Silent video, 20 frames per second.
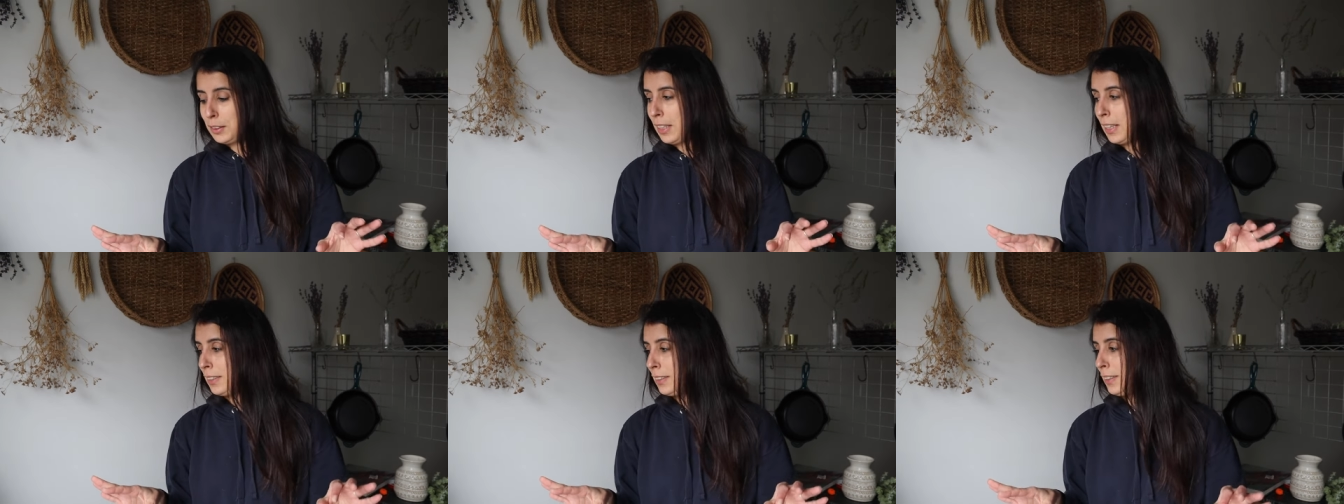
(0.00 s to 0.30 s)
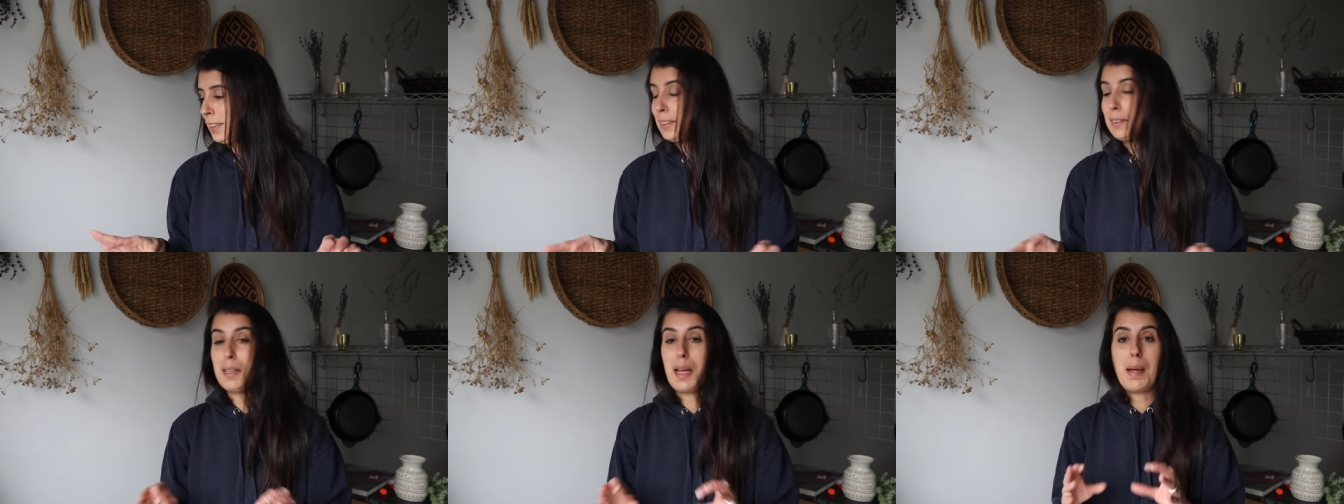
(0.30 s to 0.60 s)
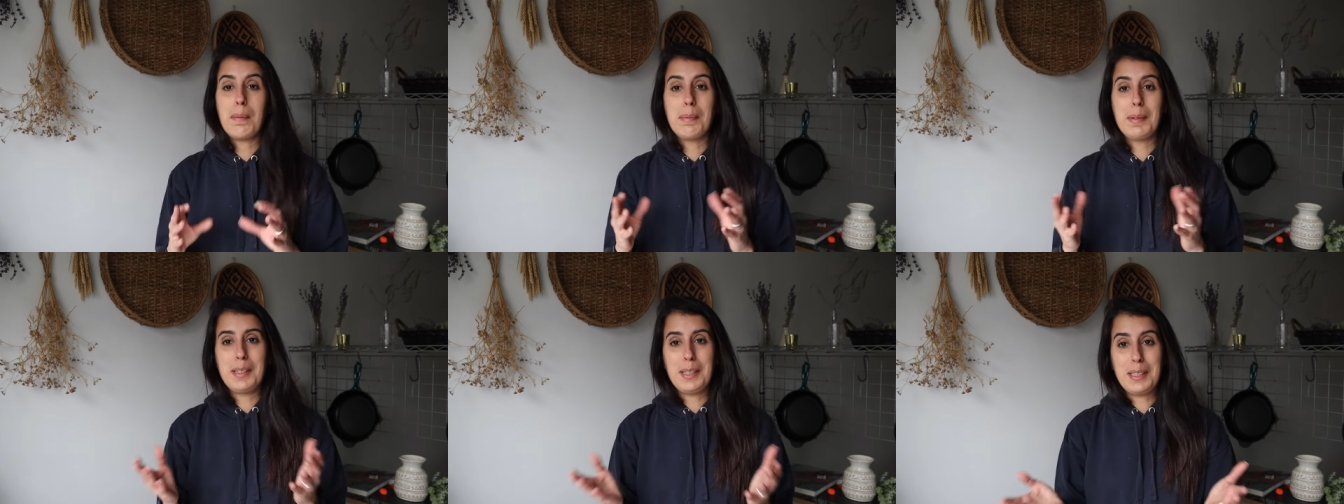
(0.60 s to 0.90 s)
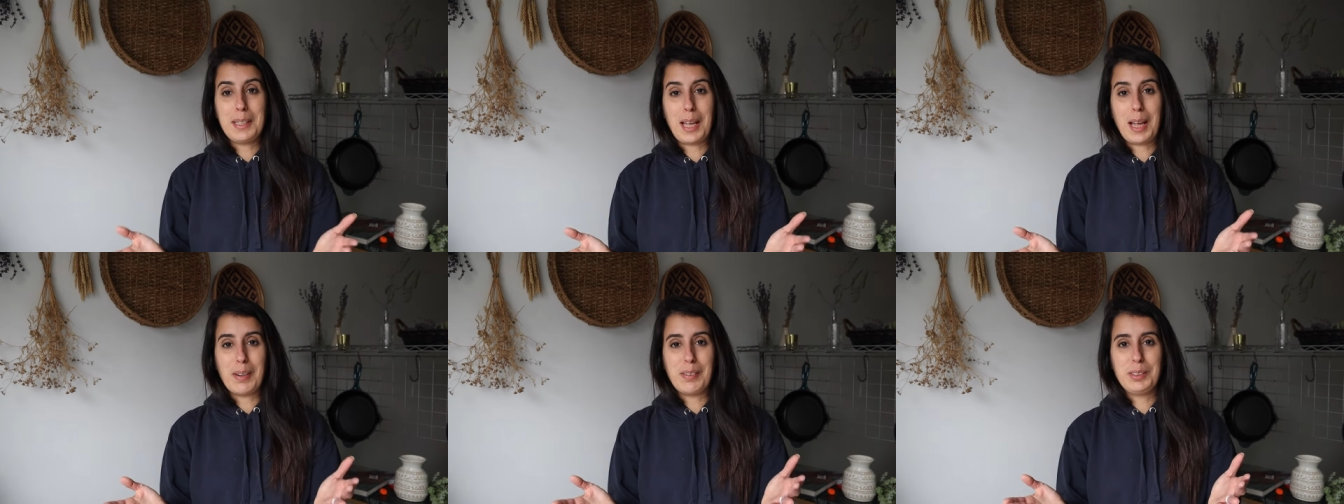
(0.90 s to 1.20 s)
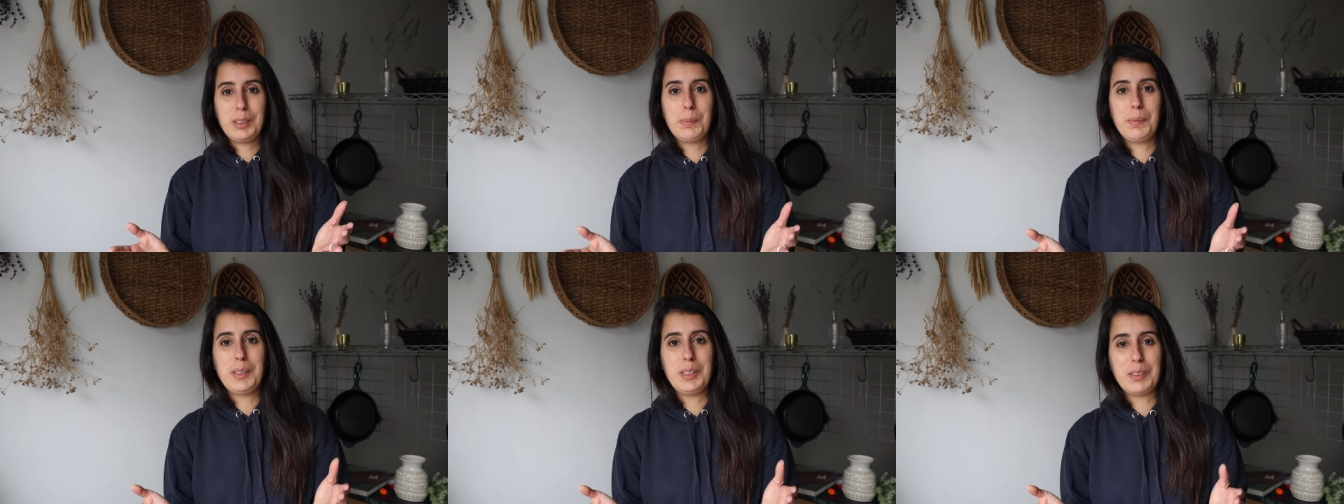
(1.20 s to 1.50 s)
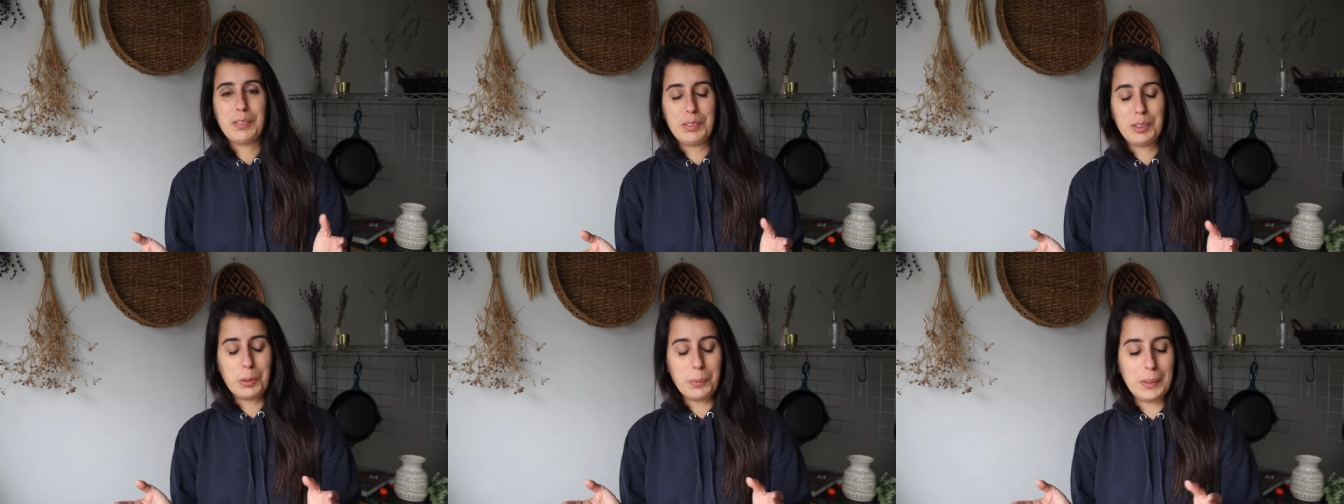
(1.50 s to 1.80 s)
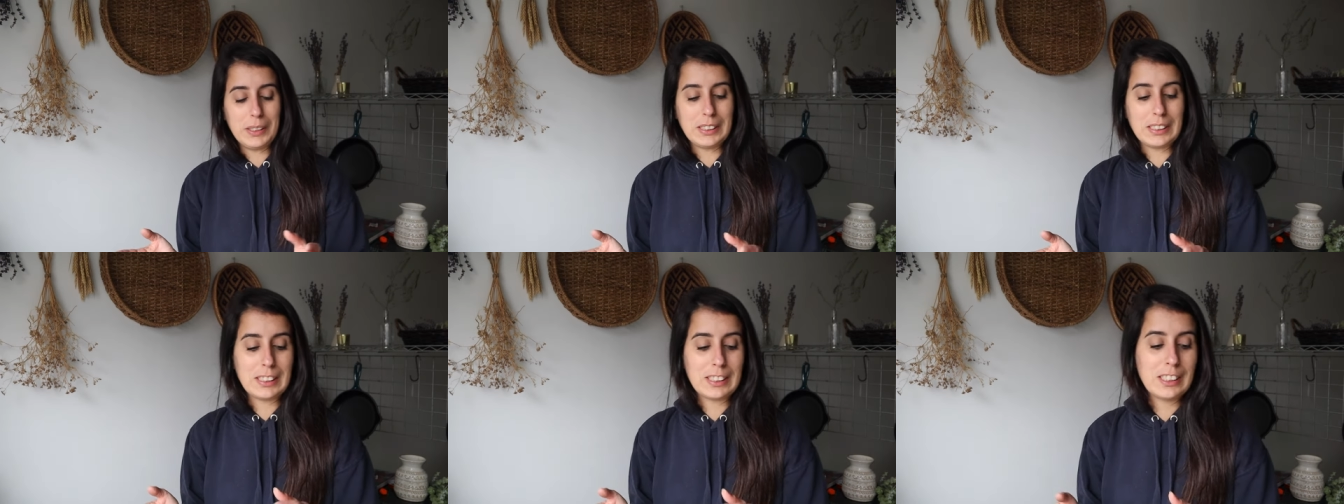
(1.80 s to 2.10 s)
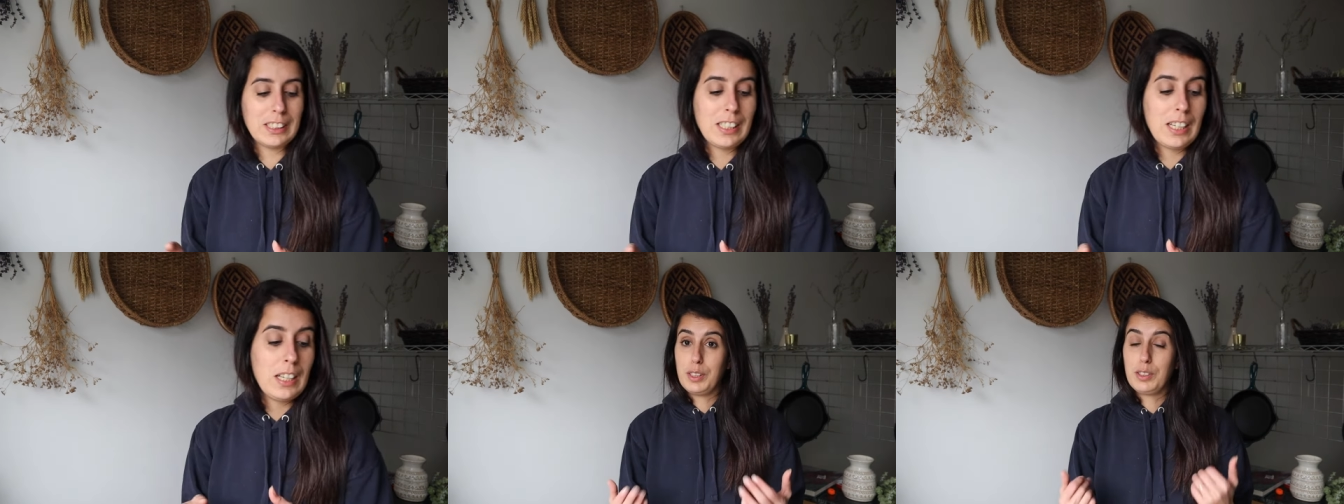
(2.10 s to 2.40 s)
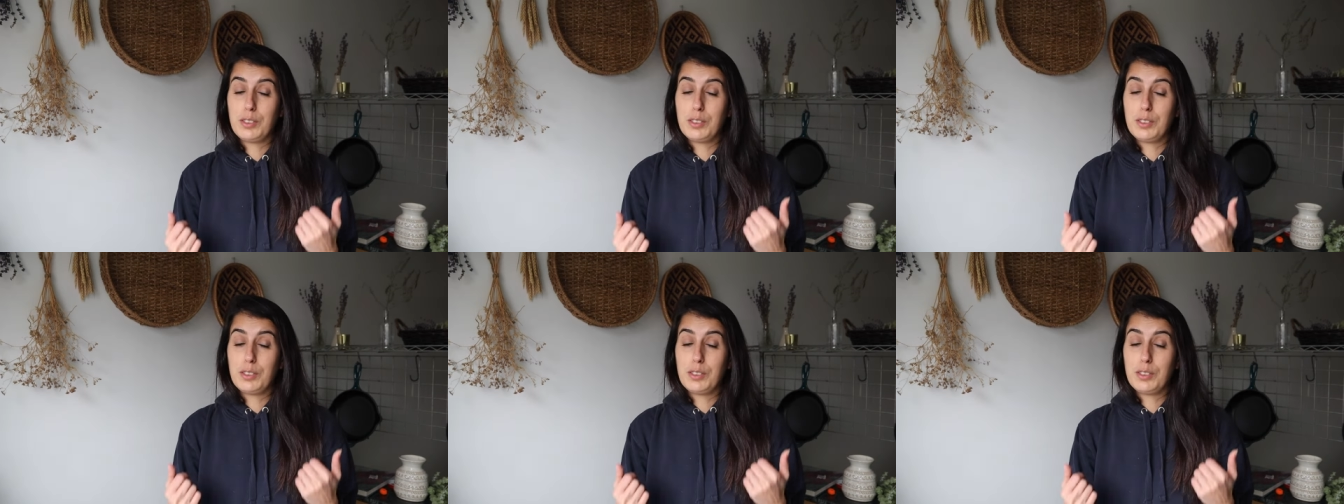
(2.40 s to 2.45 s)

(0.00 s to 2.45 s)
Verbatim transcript: that is happening now in the middle of the winter.